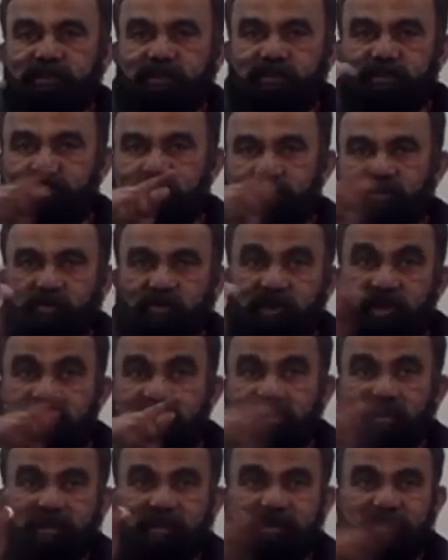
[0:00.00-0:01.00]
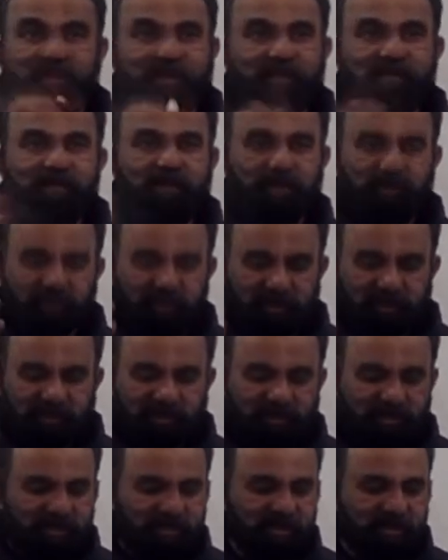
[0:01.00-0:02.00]
So the reading, I'm not
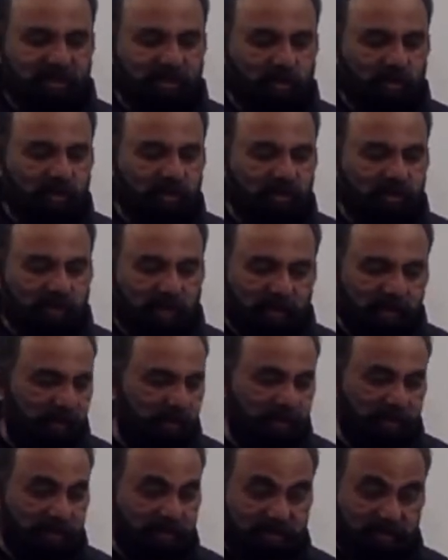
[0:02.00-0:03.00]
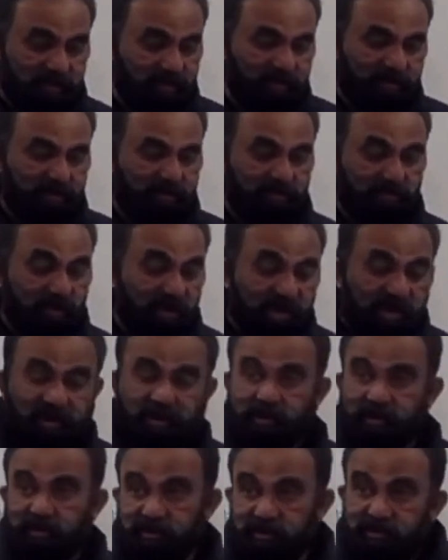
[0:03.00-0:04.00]
interested in what is happening, but just
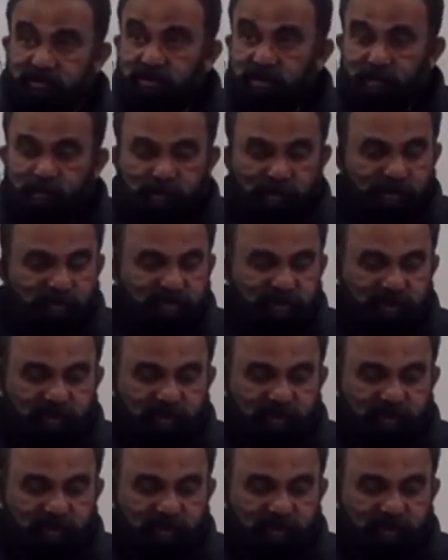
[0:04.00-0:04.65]
reading is 3.5.